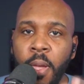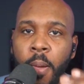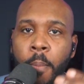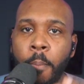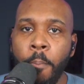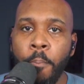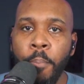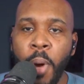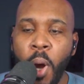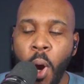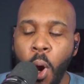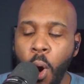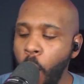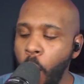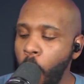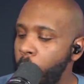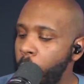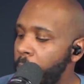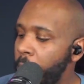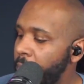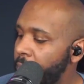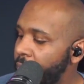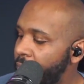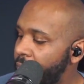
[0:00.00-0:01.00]

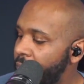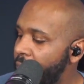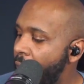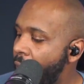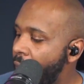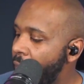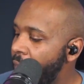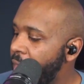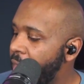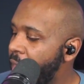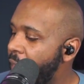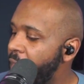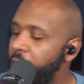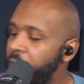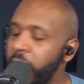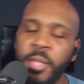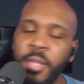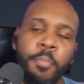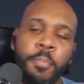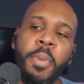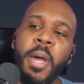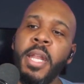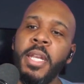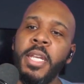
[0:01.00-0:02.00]
Boom. Sorry. Got to hit the
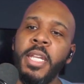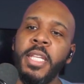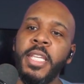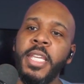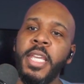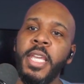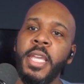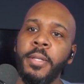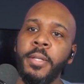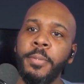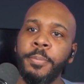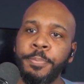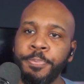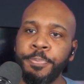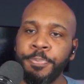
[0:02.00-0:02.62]
button again.